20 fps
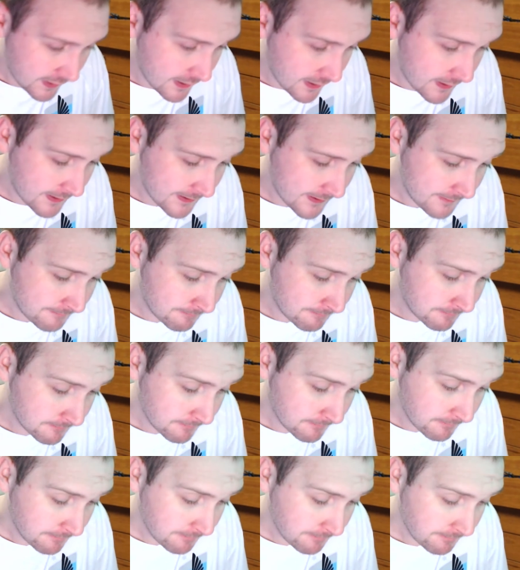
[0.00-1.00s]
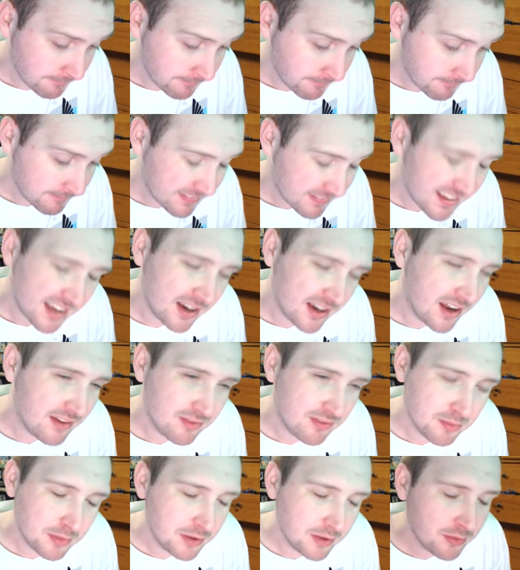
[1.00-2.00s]
Um, not
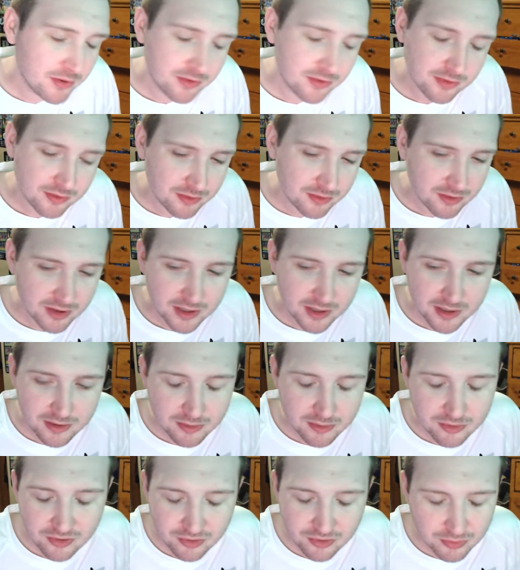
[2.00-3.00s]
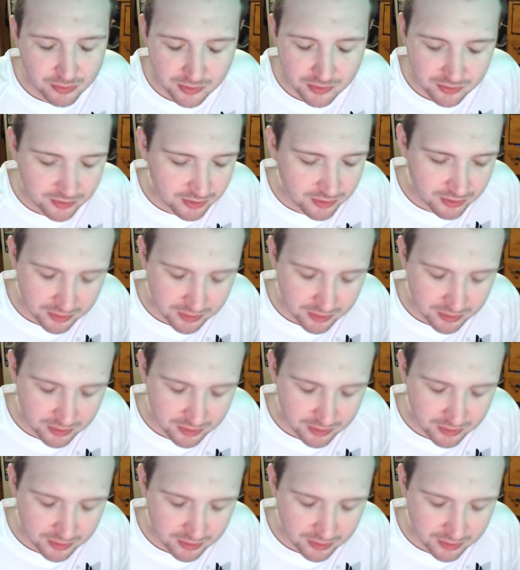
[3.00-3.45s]
awful, but he wasn't great. He just wasn't